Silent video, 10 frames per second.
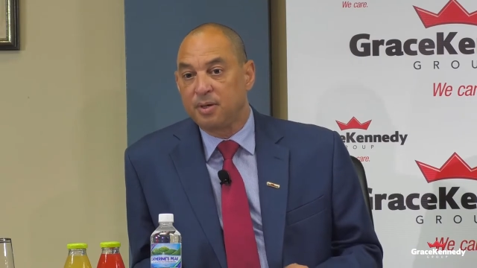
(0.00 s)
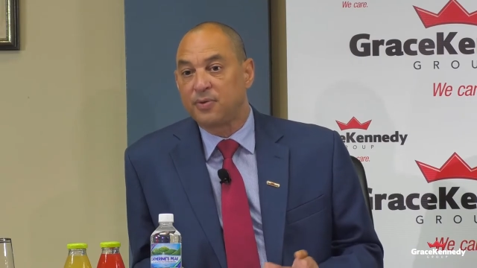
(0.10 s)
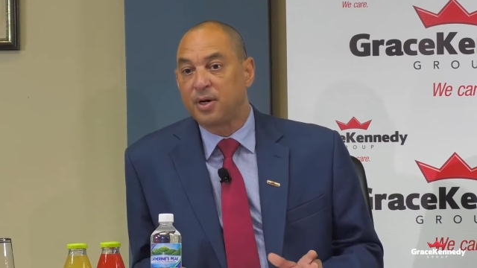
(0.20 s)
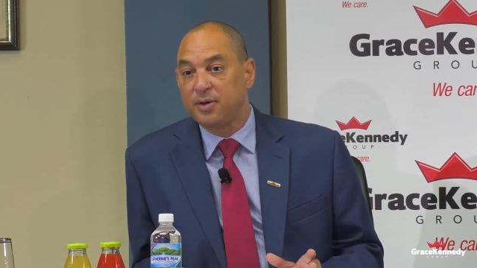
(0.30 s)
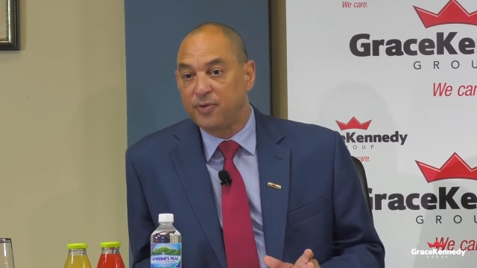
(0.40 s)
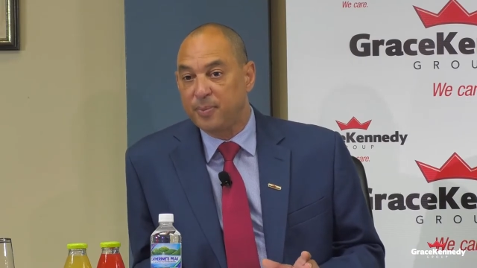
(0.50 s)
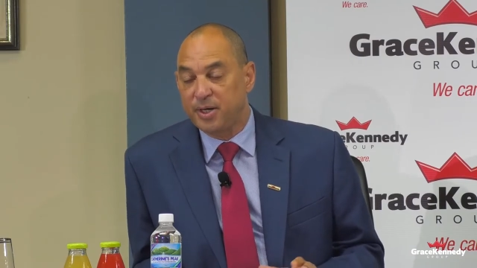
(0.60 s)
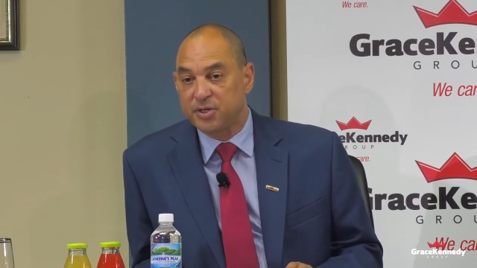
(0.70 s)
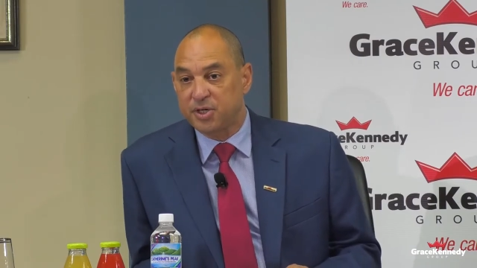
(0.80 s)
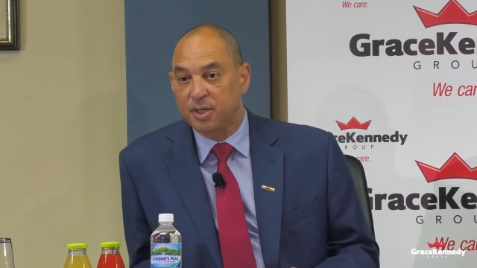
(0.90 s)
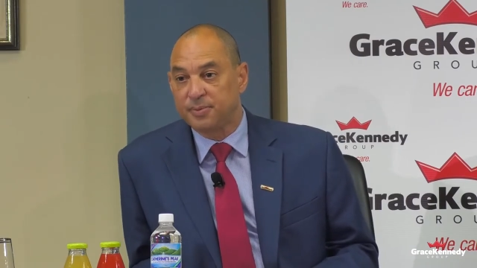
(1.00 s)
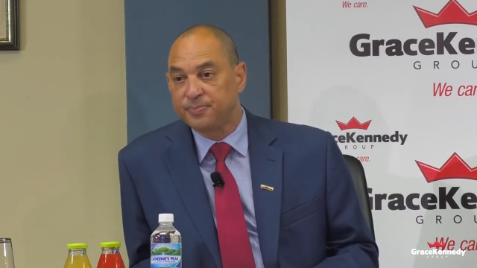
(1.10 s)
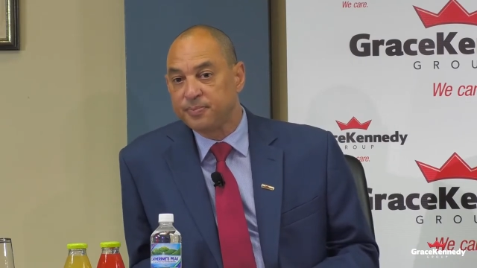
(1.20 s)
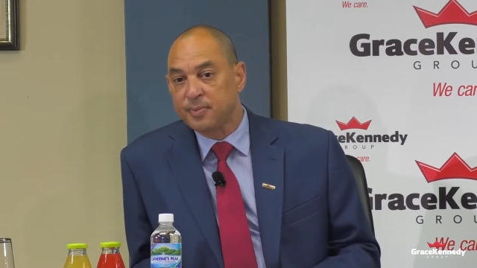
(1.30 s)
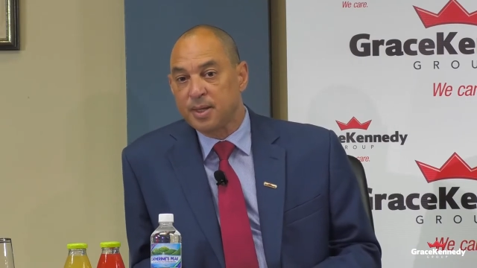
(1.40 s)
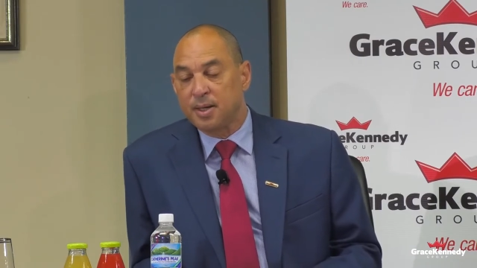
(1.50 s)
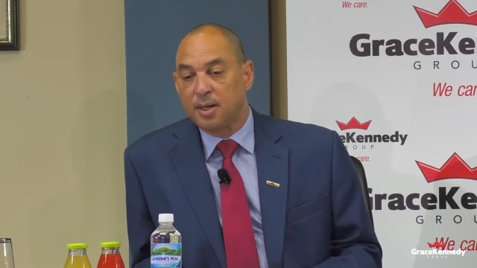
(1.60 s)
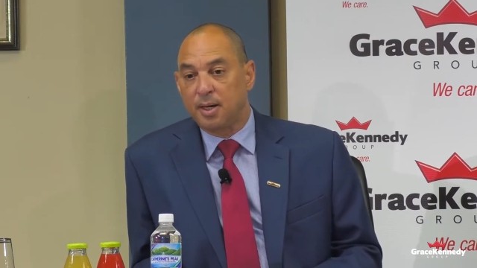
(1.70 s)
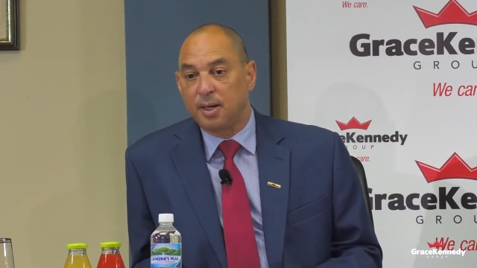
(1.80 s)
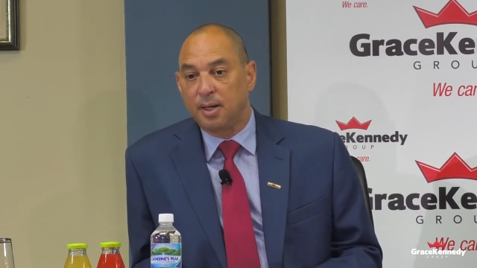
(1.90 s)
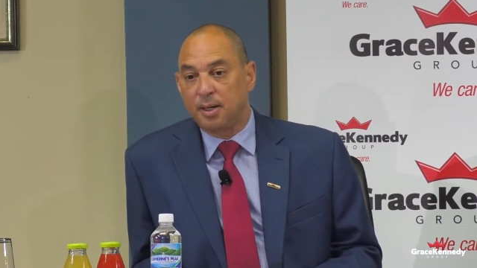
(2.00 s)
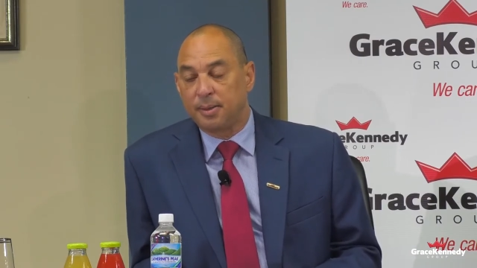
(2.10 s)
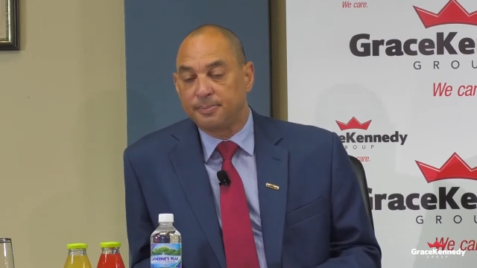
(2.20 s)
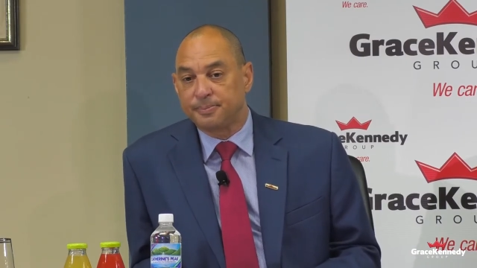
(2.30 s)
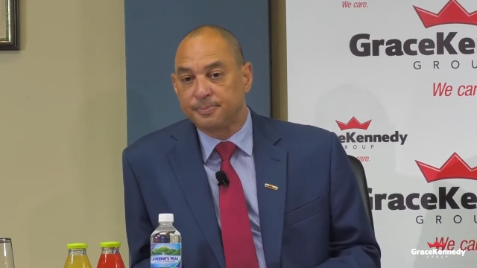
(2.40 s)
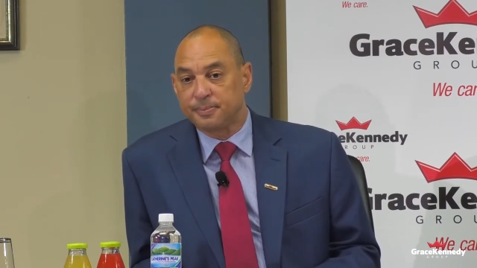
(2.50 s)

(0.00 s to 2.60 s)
For information, um,